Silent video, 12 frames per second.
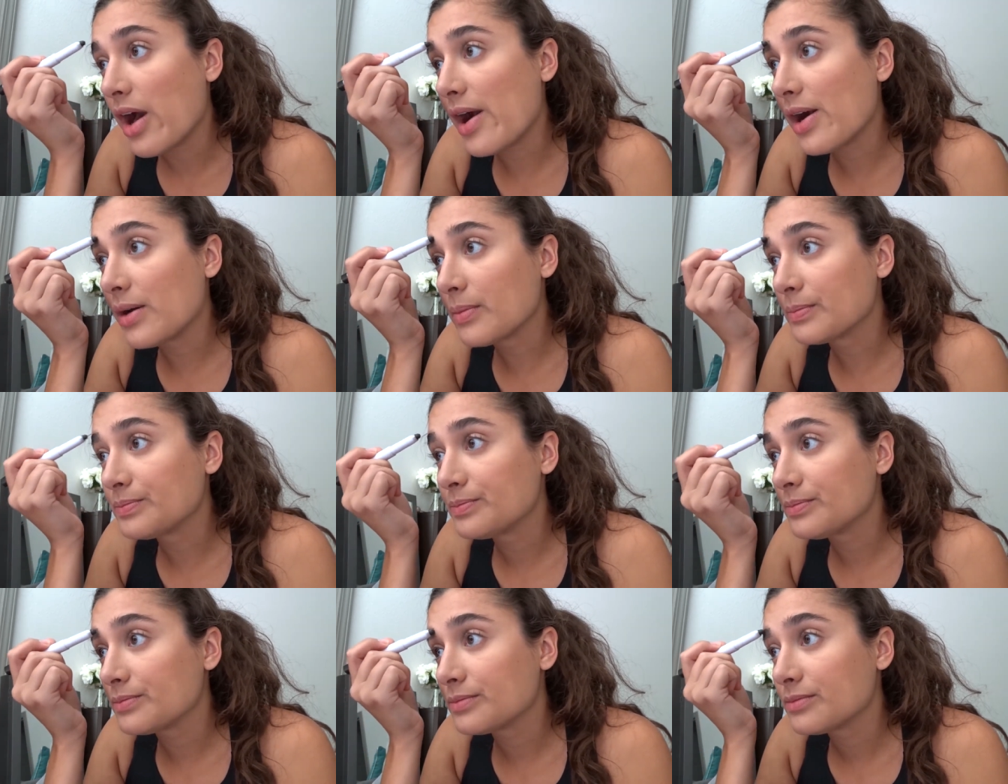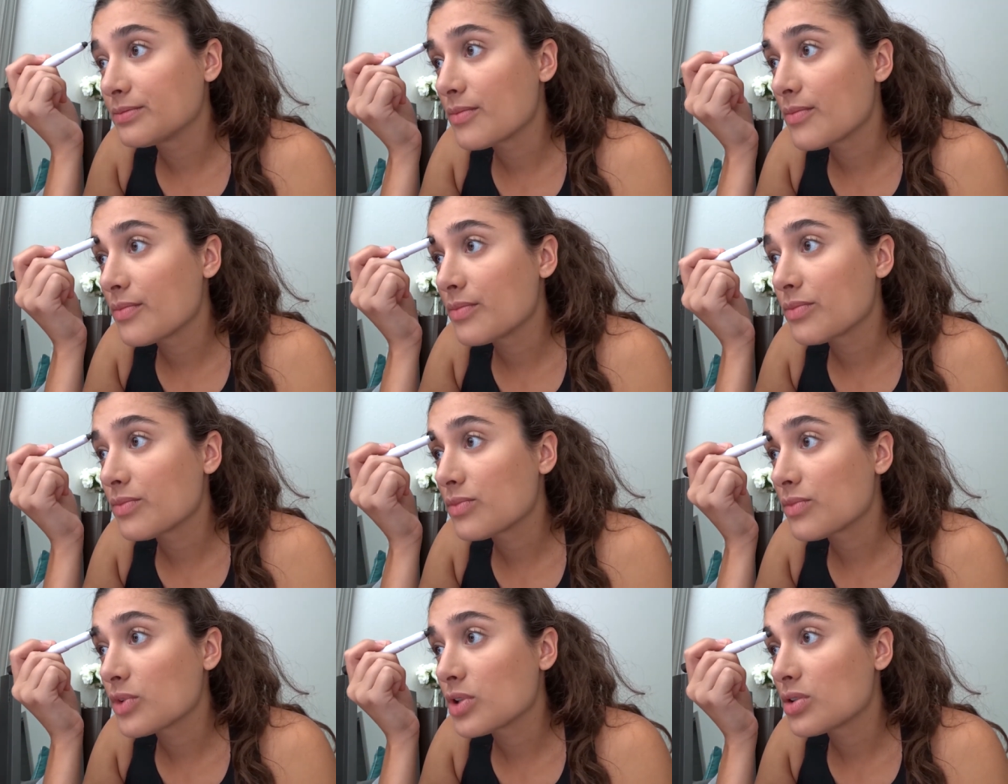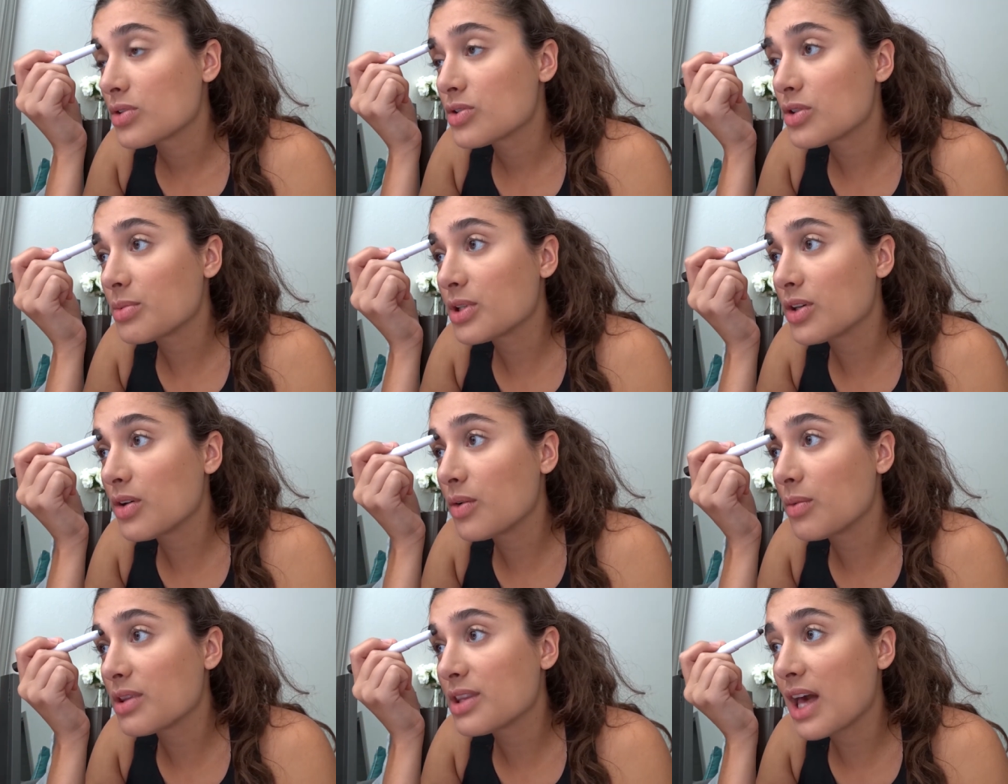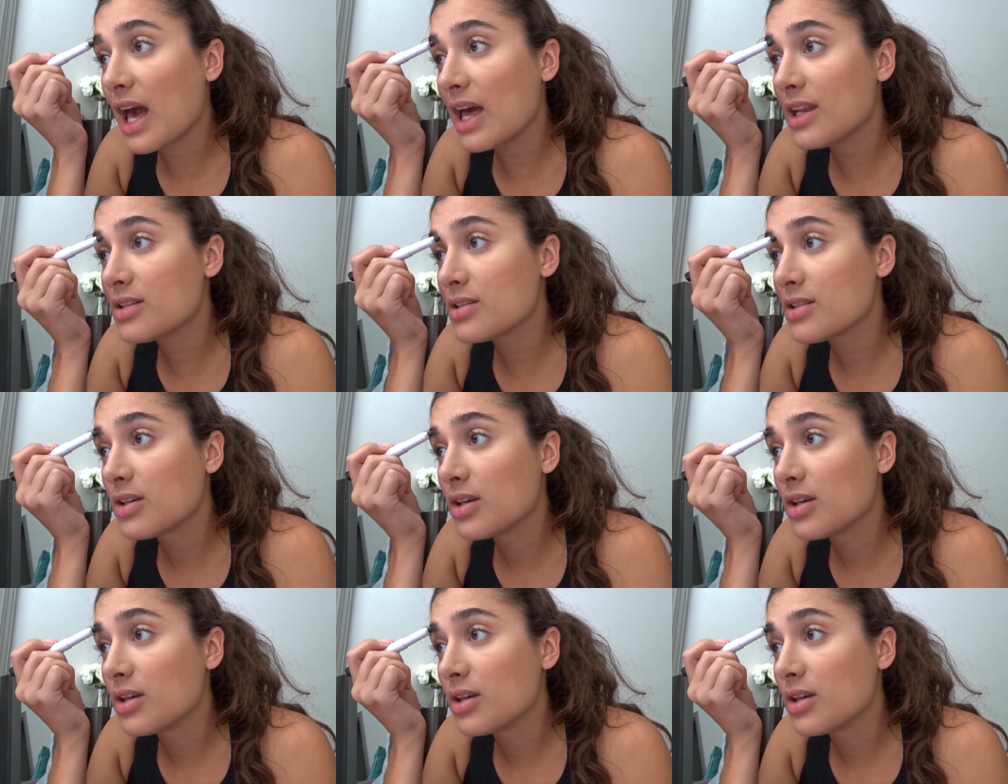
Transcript: Um, so I'm gonna go in with that.